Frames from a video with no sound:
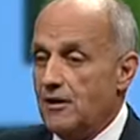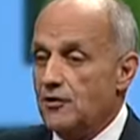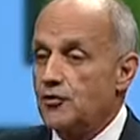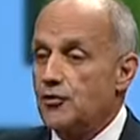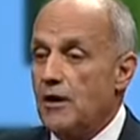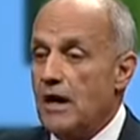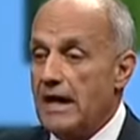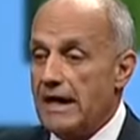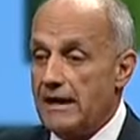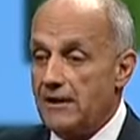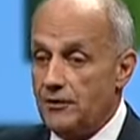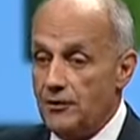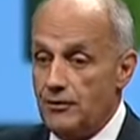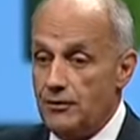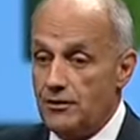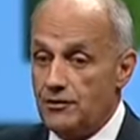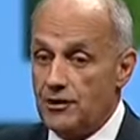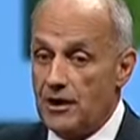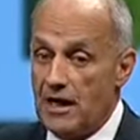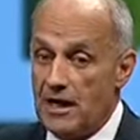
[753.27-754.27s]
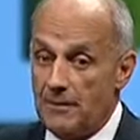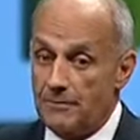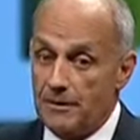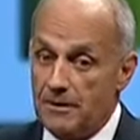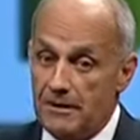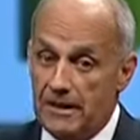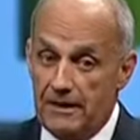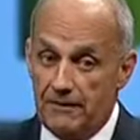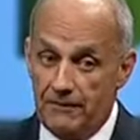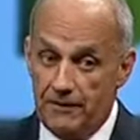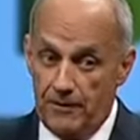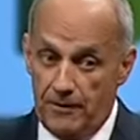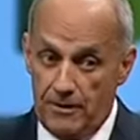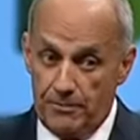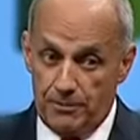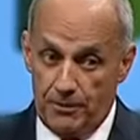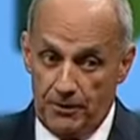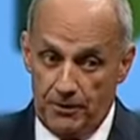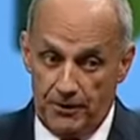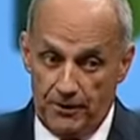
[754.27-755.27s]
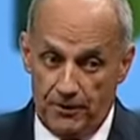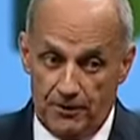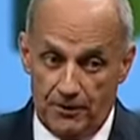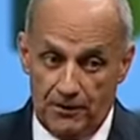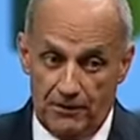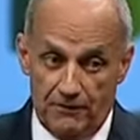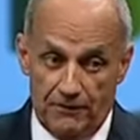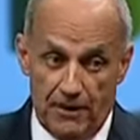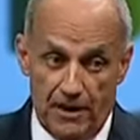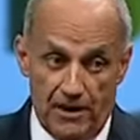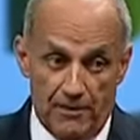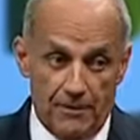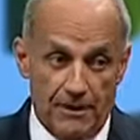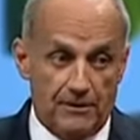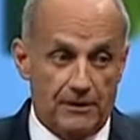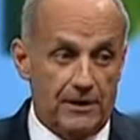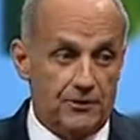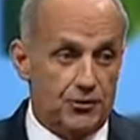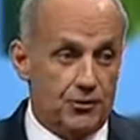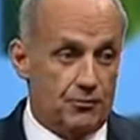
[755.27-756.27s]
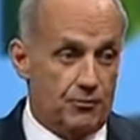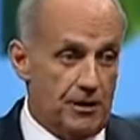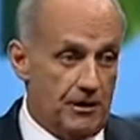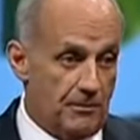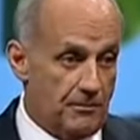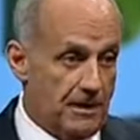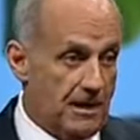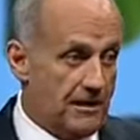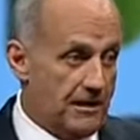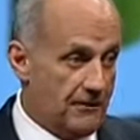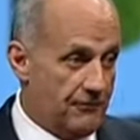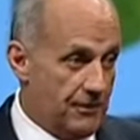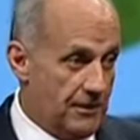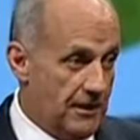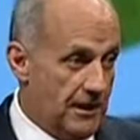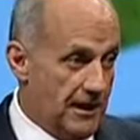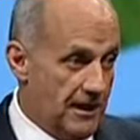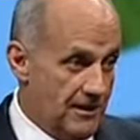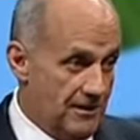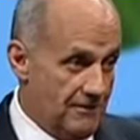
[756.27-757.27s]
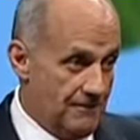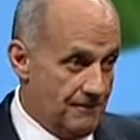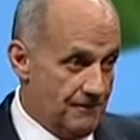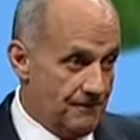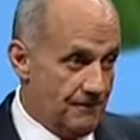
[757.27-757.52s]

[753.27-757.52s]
Try and do the job in that very political environment that you read about every day.